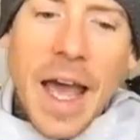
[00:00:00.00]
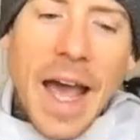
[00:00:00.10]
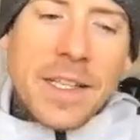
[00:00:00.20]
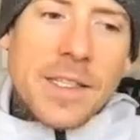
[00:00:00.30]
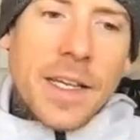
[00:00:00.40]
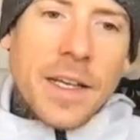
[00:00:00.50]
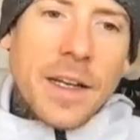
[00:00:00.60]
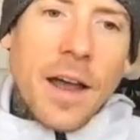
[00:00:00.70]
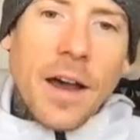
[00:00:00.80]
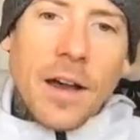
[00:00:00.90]
Ask, seek,
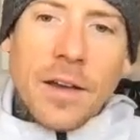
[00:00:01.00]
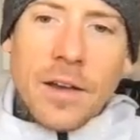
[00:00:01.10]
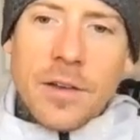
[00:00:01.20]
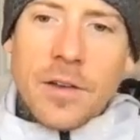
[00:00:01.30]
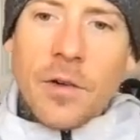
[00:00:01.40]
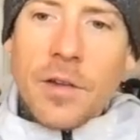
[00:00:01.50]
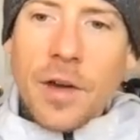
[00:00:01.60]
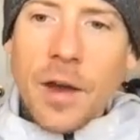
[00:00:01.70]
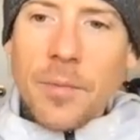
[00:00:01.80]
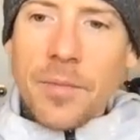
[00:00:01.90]
and knock. Don't give
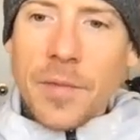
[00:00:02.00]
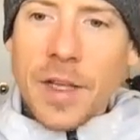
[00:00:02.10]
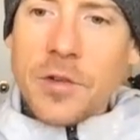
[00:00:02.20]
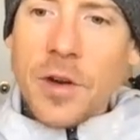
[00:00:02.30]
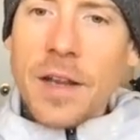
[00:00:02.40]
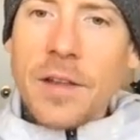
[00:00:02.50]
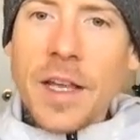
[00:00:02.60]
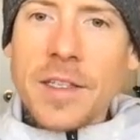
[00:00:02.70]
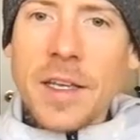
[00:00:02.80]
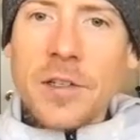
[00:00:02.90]
up. That's great.
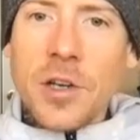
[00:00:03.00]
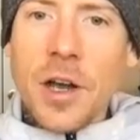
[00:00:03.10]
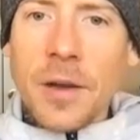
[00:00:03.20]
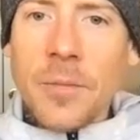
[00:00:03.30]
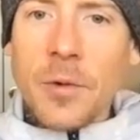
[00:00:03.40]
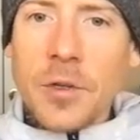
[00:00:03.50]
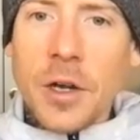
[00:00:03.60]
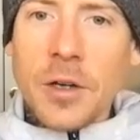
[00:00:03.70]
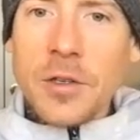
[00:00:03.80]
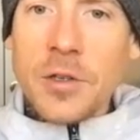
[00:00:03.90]
Thanks again, Chuck. We'll
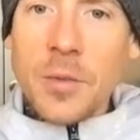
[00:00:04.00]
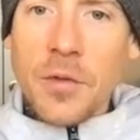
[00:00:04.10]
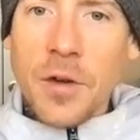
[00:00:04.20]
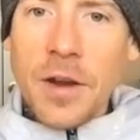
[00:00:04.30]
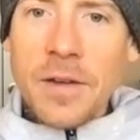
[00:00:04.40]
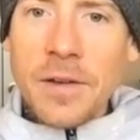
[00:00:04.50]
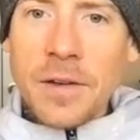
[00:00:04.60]
talk to you soon, my friend.